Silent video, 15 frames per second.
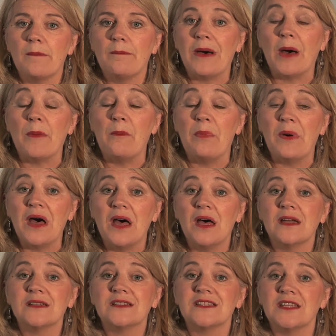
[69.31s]
P, b,
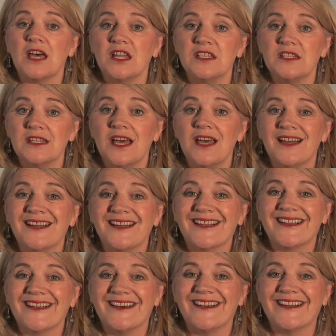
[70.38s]
t, d,
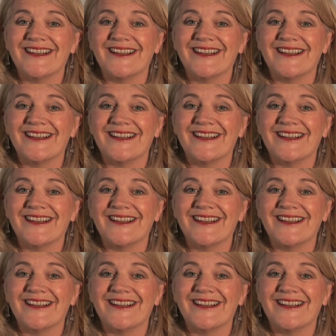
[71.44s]
k,